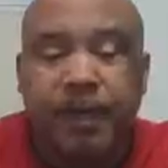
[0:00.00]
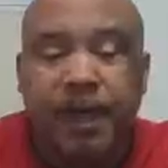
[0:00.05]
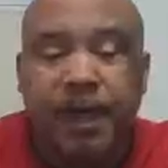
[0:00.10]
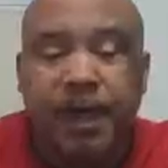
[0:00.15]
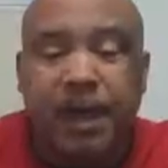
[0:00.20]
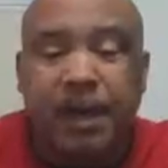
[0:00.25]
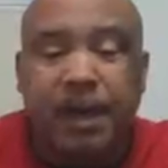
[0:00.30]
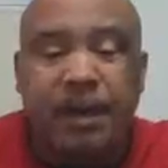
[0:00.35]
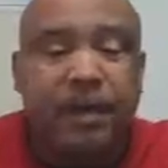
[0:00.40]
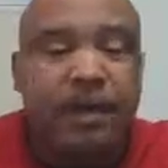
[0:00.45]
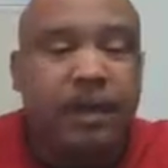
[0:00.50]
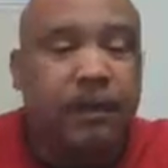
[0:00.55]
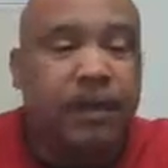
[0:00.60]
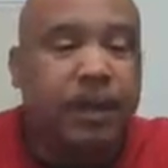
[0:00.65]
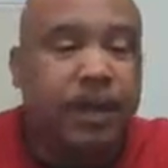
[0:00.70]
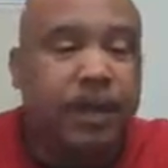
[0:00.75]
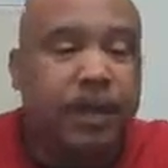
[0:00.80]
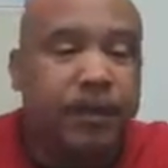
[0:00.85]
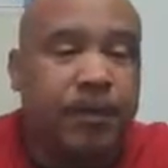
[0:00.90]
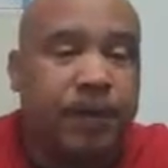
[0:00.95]
that's
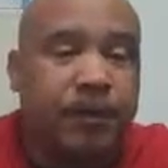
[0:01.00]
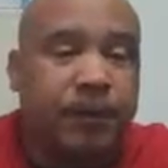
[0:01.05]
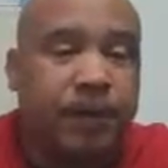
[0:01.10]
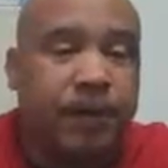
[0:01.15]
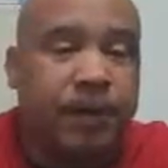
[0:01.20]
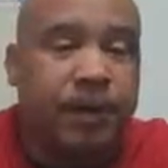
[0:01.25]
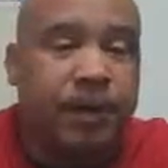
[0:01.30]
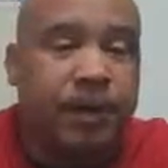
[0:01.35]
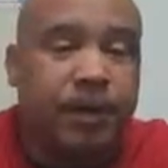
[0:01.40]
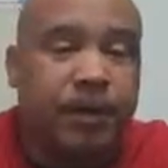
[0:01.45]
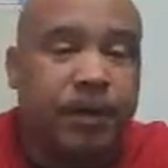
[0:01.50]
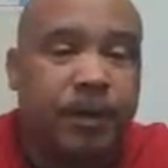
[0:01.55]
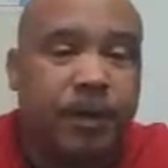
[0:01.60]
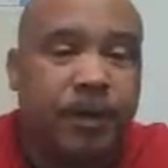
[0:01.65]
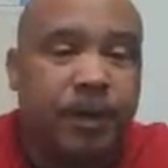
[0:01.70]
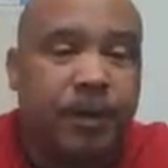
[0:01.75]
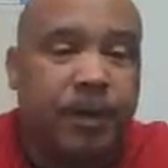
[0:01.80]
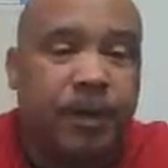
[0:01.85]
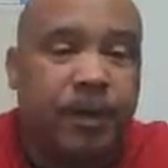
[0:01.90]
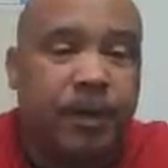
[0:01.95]
something I'm used to doing, so
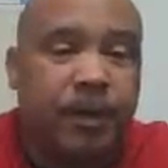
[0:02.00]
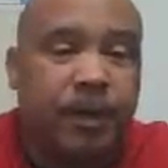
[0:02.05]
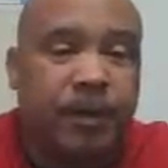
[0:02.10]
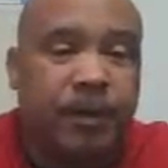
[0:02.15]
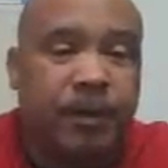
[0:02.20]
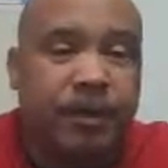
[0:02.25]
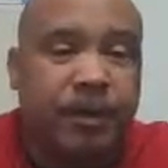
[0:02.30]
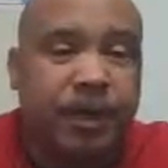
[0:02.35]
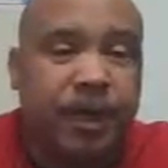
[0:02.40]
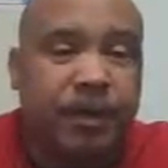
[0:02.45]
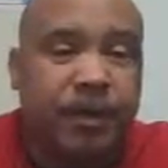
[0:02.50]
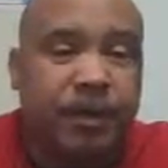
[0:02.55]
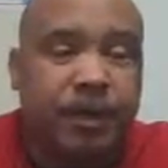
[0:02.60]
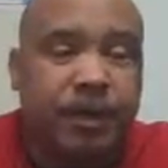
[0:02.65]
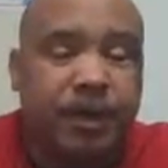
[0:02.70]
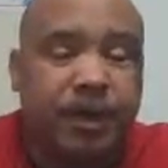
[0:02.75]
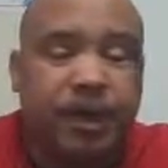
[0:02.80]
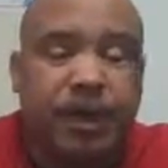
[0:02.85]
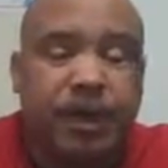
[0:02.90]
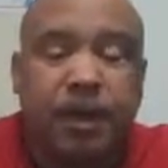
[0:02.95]
it really doesn't bother
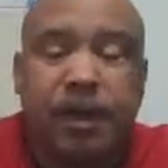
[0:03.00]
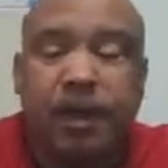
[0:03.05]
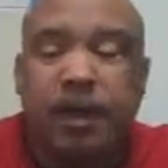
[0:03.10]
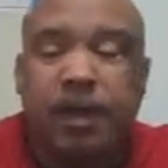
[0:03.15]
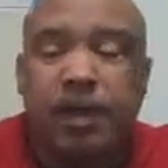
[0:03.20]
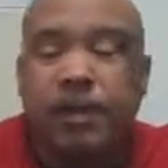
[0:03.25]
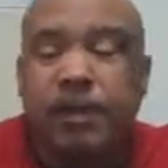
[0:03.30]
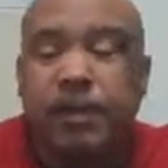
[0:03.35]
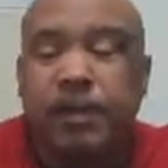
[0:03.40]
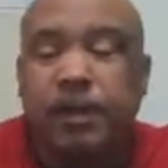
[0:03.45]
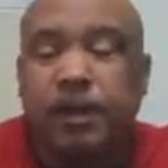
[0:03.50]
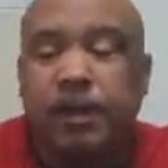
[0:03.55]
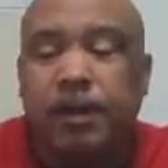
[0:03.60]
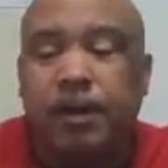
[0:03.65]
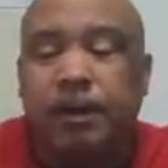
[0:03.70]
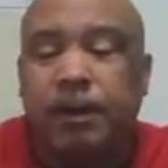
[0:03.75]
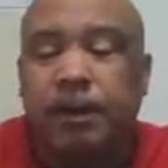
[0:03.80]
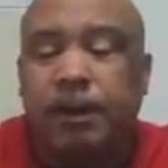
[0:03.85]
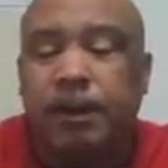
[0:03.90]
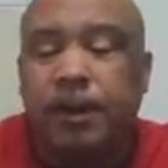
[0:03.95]
me.
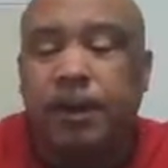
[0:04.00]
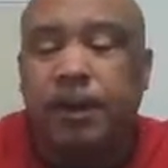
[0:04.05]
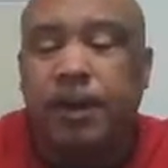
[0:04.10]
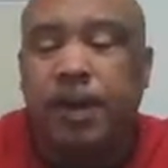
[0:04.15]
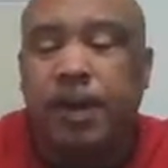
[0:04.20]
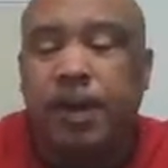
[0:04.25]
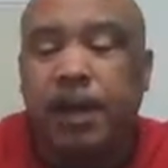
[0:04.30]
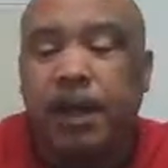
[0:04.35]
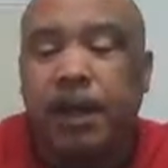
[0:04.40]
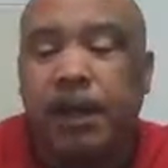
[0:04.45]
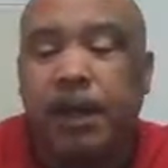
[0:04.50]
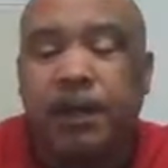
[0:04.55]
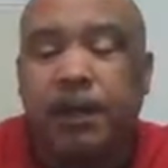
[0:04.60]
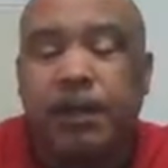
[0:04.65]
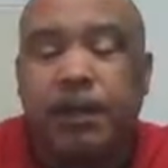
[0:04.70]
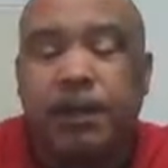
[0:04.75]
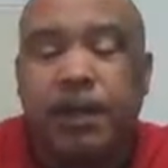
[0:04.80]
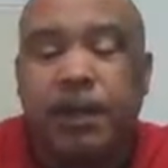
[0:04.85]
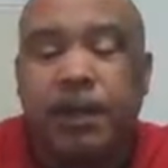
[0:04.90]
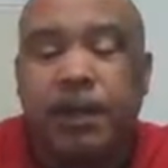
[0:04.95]
So, and
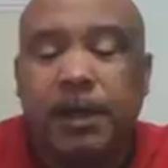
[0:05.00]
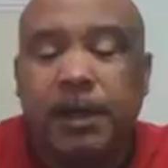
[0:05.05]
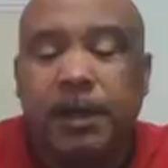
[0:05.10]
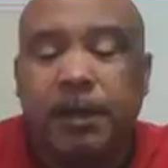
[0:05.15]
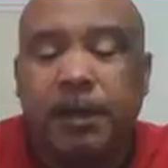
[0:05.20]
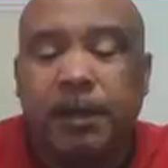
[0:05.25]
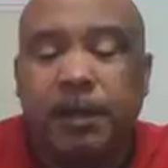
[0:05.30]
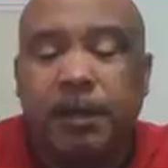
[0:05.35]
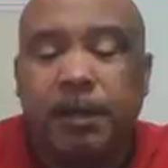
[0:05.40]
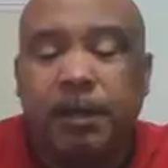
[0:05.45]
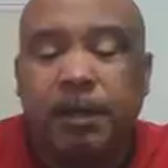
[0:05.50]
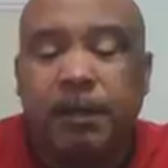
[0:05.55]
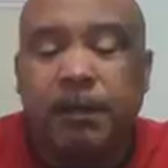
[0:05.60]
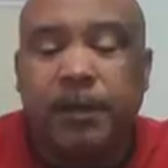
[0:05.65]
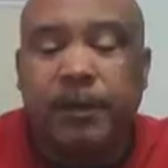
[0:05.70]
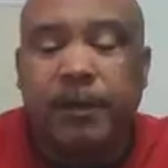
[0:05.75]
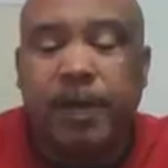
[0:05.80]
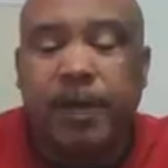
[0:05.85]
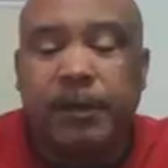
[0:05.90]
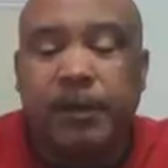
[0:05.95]
that's about it.
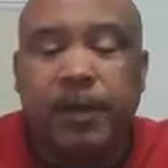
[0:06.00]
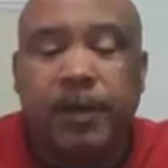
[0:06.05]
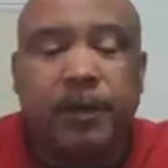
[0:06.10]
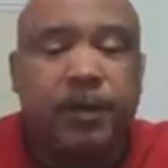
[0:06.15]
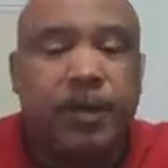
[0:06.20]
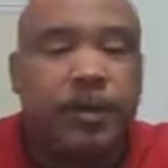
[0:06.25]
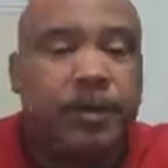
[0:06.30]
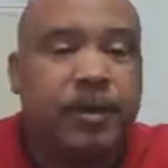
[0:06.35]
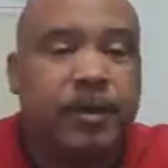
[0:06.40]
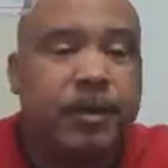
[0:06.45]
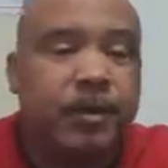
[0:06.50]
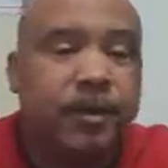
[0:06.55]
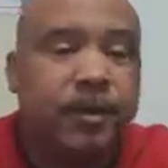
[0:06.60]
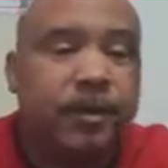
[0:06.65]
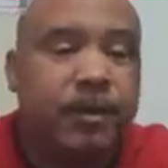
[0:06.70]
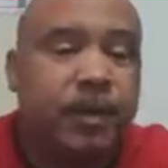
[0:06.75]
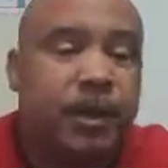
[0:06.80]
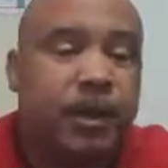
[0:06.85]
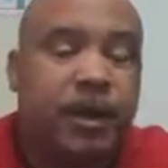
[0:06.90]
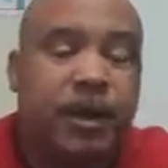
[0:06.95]
If you have any
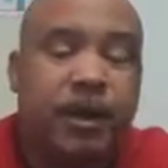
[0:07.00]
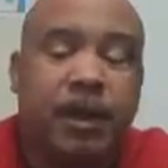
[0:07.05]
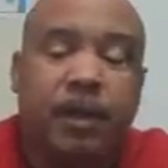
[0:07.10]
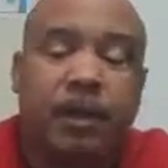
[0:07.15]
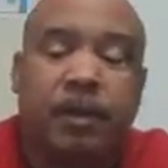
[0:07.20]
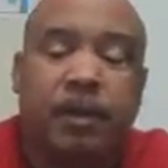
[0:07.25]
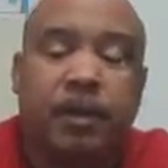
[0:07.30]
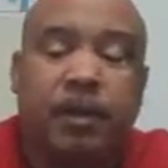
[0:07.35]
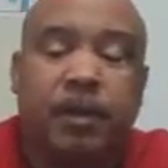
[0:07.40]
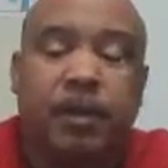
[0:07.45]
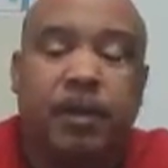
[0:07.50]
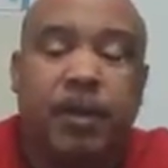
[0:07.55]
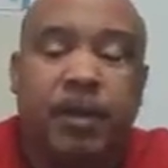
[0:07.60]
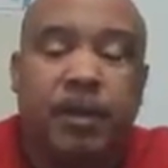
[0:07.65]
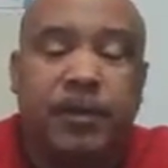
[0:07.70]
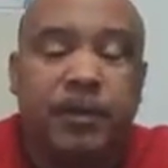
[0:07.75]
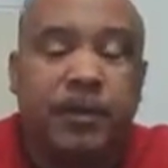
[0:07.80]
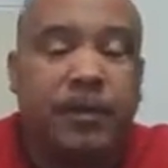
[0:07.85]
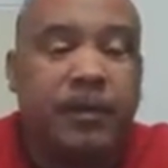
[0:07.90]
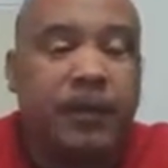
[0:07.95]
questions,
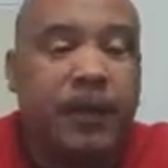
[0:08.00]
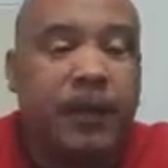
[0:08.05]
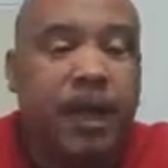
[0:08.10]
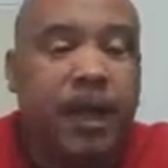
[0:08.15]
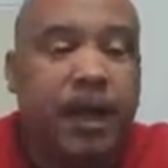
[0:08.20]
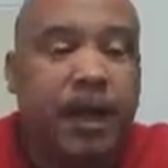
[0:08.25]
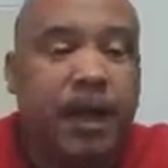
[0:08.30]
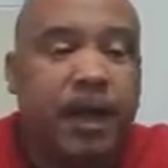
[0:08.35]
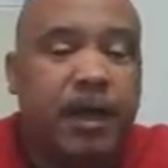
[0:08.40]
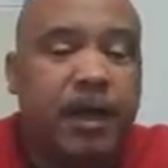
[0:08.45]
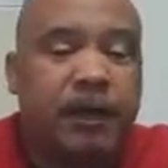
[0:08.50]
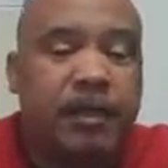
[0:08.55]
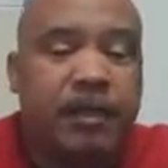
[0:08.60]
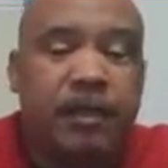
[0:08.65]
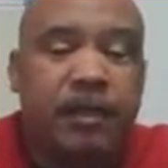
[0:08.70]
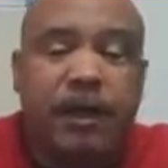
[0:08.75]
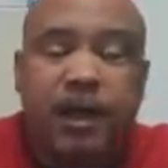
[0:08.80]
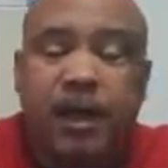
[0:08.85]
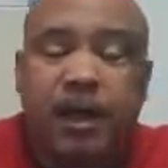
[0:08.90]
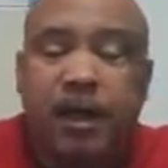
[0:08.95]
please feel free to ask.
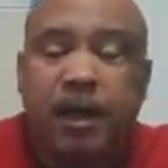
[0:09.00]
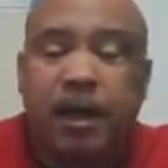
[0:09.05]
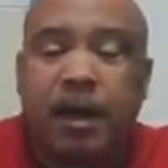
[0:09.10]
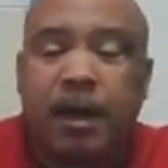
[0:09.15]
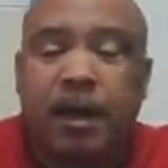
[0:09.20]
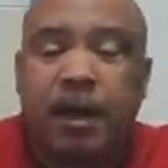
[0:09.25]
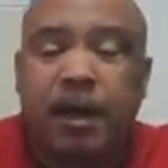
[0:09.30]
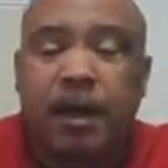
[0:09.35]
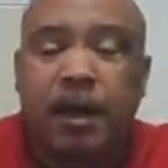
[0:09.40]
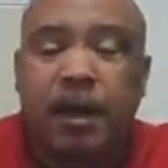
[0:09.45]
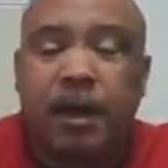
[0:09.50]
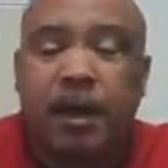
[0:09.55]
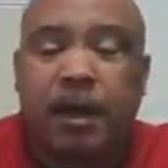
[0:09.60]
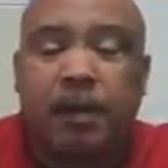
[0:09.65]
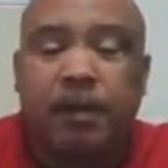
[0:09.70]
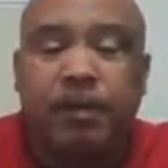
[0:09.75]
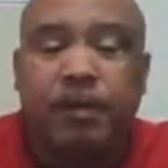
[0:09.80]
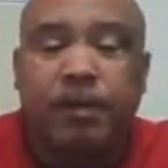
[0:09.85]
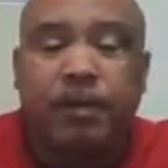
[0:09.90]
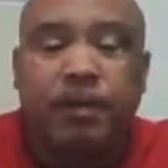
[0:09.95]

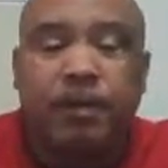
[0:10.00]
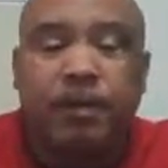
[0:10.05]
I'm